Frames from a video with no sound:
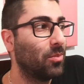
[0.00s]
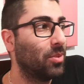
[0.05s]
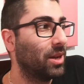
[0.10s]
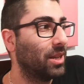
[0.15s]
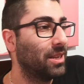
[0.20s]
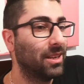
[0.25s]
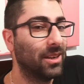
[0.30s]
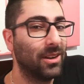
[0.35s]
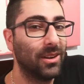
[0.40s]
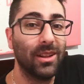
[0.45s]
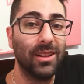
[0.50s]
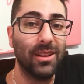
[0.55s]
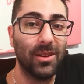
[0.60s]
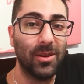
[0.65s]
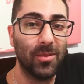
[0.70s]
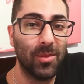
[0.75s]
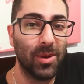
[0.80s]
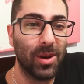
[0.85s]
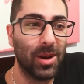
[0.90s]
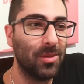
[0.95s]
dependent on
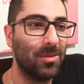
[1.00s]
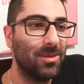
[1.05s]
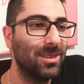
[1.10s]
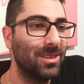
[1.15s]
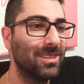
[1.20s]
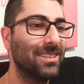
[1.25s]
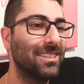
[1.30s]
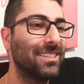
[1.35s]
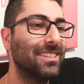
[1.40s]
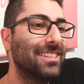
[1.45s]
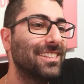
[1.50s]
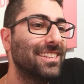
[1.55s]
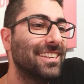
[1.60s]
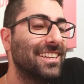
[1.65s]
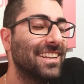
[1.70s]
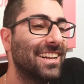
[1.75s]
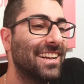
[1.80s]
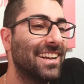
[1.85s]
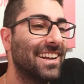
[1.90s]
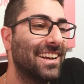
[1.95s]
their mom.
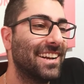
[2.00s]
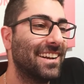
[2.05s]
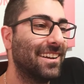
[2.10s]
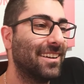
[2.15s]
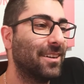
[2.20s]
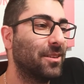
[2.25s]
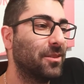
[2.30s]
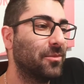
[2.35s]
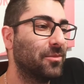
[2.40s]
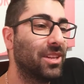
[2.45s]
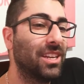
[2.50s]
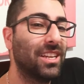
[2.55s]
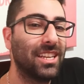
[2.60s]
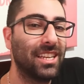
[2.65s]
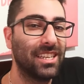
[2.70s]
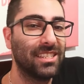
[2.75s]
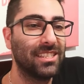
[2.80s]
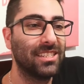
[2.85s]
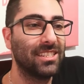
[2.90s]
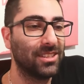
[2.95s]
Good
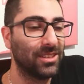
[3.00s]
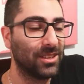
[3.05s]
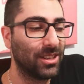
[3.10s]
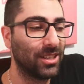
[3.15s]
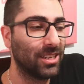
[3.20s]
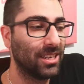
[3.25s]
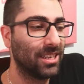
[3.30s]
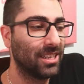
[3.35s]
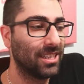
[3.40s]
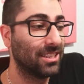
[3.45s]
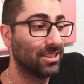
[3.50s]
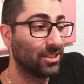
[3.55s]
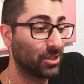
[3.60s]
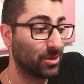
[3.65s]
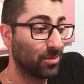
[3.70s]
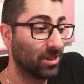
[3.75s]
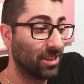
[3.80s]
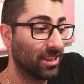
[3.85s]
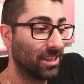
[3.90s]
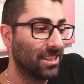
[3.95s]
kids. They're good kids. They're
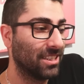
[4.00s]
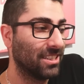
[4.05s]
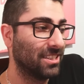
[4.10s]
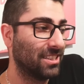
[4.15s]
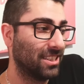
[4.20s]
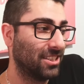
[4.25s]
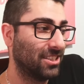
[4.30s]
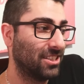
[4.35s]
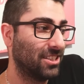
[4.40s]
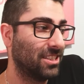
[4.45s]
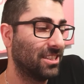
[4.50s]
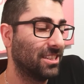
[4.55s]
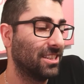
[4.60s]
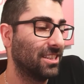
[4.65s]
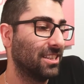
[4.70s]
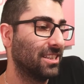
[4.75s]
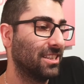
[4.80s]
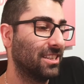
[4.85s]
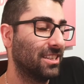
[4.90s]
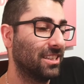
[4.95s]
smart kids. They just
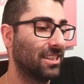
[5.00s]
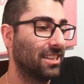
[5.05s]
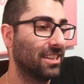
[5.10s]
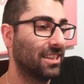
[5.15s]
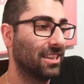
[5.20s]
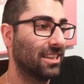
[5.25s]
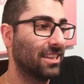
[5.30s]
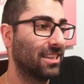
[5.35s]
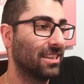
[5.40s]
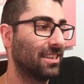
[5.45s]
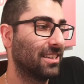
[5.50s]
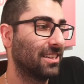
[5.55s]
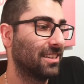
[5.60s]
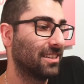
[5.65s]
need to like,